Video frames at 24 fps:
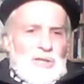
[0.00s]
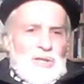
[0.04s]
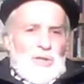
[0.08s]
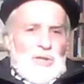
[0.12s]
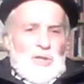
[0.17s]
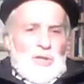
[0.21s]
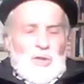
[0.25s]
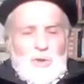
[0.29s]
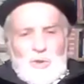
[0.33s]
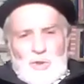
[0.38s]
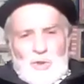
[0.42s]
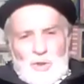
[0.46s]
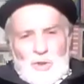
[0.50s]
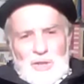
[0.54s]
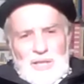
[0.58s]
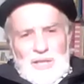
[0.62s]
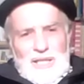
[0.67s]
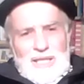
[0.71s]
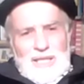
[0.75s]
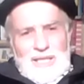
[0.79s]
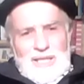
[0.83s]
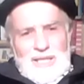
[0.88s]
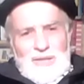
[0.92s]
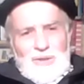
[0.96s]

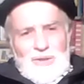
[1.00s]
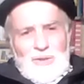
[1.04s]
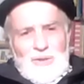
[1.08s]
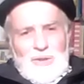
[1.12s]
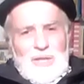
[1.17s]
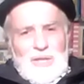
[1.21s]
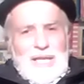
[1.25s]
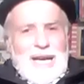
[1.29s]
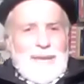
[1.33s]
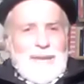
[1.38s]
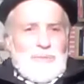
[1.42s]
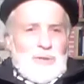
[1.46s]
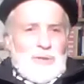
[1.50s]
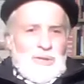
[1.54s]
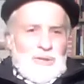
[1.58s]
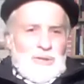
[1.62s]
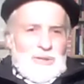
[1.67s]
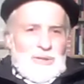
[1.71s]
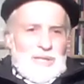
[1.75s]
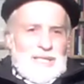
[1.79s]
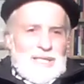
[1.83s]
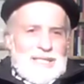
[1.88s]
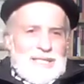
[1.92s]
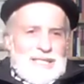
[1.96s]
socialist, or
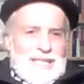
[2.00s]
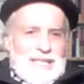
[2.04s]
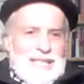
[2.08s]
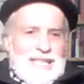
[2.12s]
capitalist